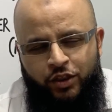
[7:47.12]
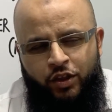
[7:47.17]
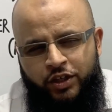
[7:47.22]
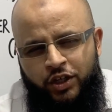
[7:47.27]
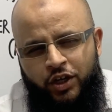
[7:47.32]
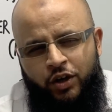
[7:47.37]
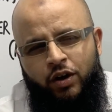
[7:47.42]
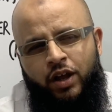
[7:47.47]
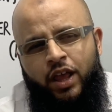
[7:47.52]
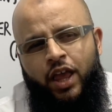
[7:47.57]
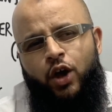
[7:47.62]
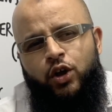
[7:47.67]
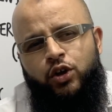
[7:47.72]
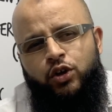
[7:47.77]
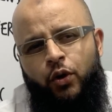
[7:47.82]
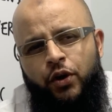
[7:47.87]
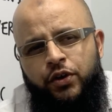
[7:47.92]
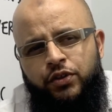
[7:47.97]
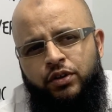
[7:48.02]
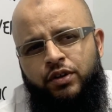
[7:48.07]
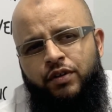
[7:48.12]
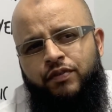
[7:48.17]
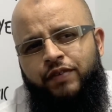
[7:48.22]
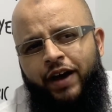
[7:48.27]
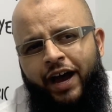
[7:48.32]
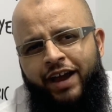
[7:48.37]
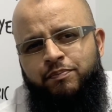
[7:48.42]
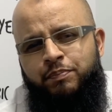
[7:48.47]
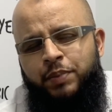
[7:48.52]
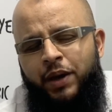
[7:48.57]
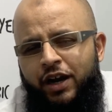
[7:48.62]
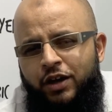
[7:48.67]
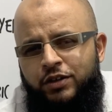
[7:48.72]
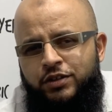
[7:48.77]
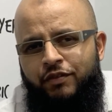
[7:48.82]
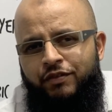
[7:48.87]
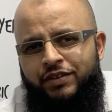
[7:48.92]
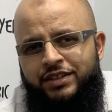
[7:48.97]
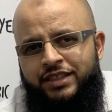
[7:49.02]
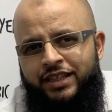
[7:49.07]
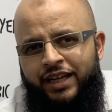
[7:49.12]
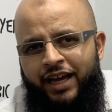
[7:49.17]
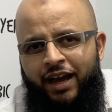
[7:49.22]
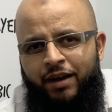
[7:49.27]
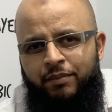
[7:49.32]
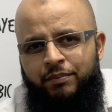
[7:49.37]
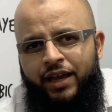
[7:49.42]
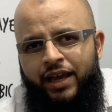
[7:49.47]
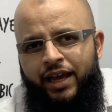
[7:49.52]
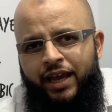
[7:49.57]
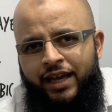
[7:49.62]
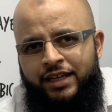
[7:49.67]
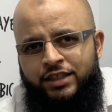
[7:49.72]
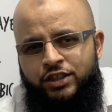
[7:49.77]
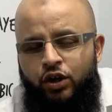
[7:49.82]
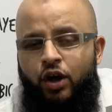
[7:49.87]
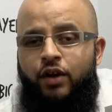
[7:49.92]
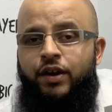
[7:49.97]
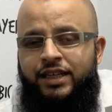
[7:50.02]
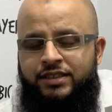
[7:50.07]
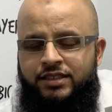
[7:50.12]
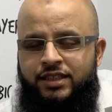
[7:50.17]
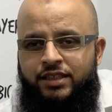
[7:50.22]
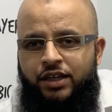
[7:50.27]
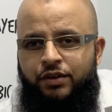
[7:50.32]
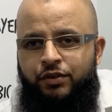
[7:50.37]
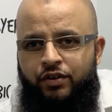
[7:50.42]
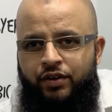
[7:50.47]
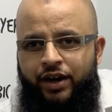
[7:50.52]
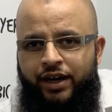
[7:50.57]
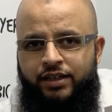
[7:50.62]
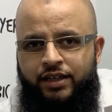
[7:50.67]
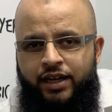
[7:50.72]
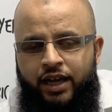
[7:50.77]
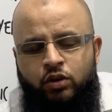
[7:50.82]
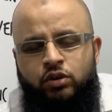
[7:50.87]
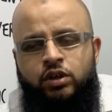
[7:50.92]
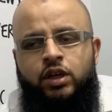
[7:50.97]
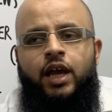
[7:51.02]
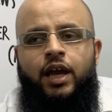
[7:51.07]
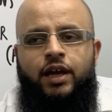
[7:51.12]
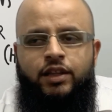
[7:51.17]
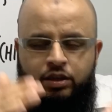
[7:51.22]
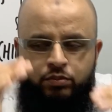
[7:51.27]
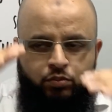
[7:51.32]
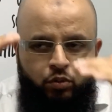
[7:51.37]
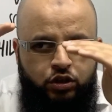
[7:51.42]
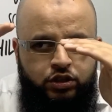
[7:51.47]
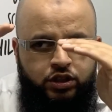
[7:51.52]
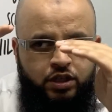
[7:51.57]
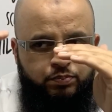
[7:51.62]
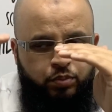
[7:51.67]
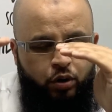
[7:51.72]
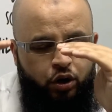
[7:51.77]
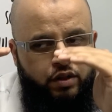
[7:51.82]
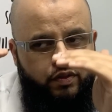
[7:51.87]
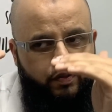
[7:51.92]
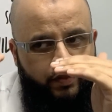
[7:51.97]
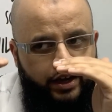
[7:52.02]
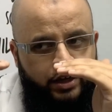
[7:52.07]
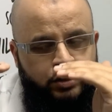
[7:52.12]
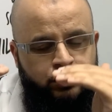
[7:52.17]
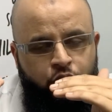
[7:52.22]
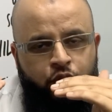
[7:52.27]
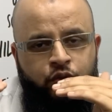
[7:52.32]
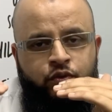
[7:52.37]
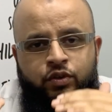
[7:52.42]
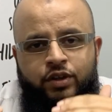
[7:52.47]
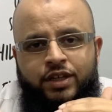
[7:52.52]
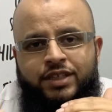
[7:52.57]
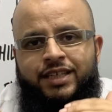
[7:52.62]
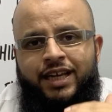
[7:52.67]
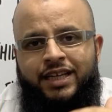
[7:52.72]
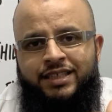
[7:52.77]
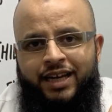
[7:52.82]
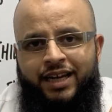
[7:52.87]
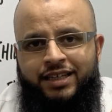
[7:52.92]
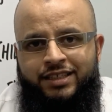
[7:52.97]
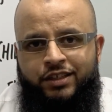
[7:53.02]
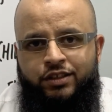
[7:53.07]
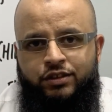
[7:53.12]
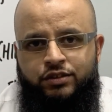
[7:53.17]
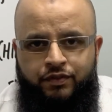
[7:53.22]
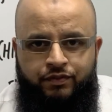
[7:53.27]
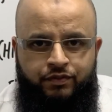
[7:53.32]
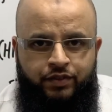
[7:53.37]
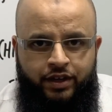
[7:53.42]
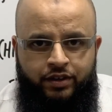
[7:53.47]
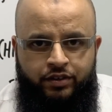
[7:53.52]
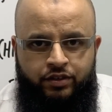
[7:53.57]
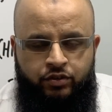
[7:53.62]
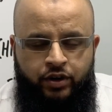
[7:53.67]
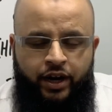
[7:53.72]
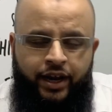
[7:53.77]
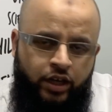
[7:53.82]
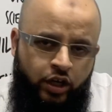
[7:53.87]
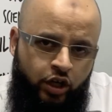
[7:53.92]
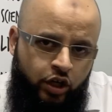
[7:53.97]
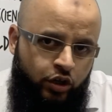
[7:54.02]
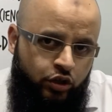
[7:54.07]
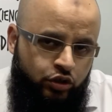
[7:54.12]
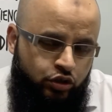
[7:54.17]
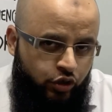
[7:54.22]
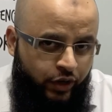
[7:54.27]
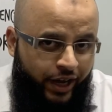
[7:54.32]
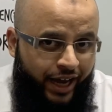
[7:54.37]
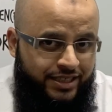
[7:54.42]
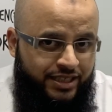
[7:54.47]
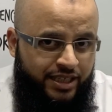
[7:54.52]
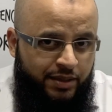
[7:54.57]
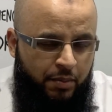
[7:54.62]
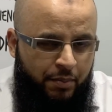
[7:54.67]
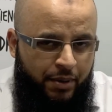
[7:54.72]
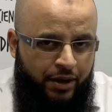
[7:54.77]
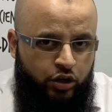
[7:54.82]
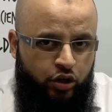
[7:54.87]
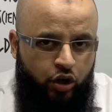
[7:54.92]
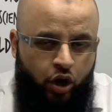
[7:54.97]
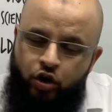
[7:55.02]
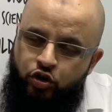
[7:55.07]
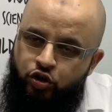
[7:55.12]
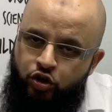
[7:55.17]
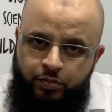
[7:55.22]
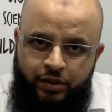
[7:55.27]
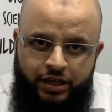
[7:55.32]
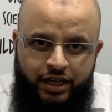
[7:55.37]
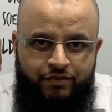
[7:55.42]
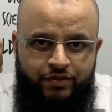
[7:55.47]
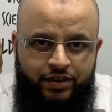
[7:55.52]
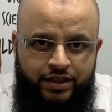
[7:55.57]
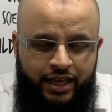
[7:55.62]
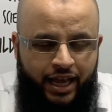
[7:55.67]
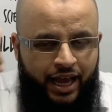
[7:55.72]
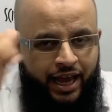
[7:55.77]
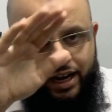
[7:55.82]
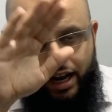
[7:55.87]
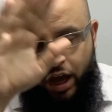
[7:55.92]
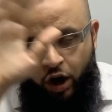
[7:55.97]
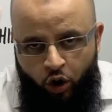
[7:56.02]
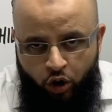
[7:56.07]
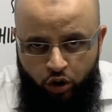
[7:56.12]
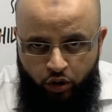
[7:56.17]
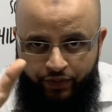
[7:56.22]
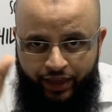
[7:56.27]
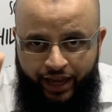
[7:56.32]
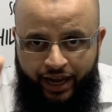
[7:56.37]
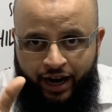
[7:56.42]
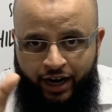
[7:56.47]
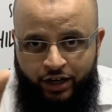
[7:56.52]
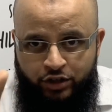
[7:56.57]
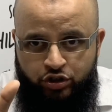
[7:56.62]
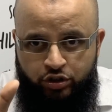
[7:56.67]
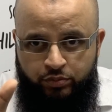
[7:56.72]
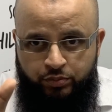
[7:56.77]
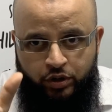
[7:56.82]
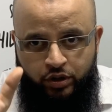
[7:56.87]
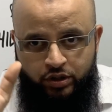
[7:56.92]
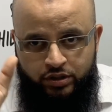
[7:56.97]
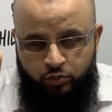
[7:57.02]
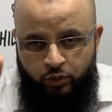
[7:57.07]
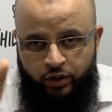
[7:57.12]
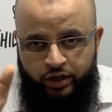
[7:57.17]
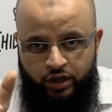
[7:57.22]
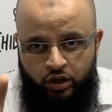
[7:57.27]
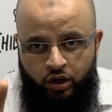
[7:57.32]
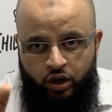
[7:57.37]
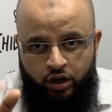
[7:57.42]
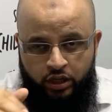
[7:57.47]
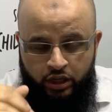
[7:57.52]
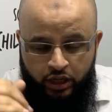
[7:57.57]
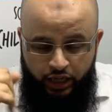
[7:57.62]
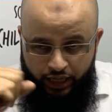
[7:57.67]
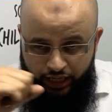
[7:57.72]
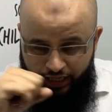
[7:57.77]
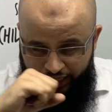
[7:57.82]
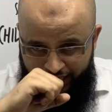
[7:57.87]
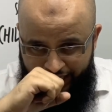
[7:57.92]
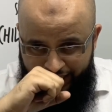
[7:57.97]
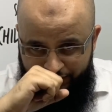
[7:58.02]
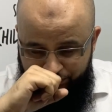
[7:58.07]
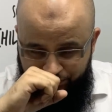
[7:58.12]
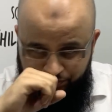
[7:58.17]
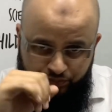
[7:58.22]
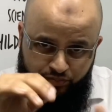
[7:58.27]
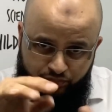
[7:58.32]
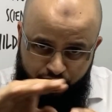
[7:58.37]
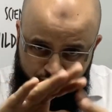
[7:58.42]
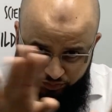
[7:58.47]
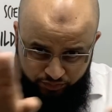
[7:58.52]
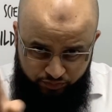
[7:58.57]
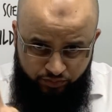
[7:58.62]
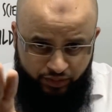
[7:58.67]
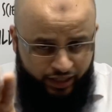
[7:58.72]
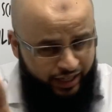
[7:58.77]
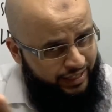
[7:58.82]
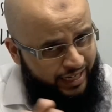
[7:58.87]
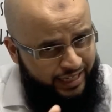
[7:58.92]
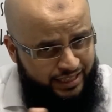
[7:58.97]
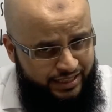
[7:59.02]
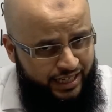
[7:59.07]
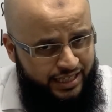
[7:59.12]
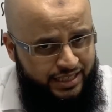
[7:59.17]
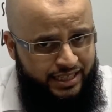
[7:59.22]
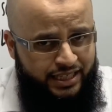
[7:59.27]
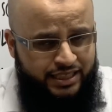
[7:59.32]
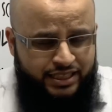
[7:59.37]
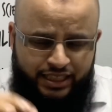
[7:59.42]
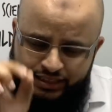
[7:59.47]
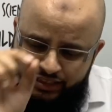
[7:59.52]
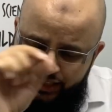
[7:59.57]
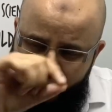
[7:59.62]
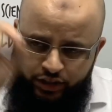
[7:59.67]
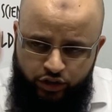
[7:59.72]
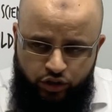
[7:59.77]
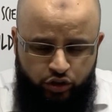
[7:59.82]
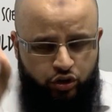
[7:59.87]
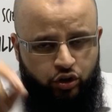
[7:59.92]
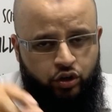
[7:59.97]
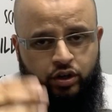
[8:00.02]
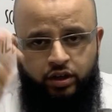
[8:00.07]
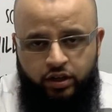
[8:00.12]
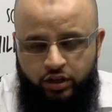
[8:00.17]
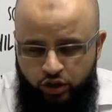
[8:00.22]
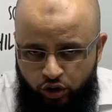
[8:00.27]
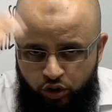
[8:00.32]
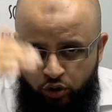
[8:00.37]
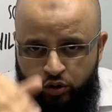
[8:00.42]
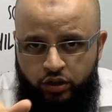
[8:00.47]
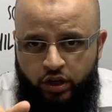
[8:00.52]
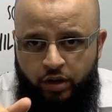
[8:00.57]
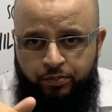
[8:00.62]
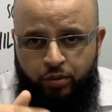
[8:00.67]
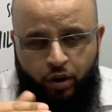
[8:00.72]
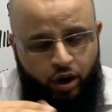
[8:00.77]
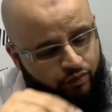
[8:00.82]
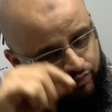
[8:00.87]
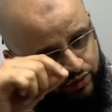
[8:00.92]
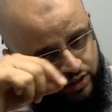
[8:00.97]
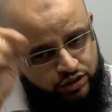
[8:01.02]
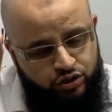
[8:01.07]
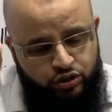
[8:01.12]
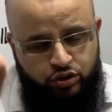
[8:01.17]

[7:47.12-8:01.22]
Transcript: You know, going through the five pillars of Islam, it's not necessary right now. The most important thing is go through the six articles of faith, right? So you ask them about God, you believe in that, all of that, attributes, whatnot. Um, yes, yes, yes, yes, yes, good. You go to the prophets,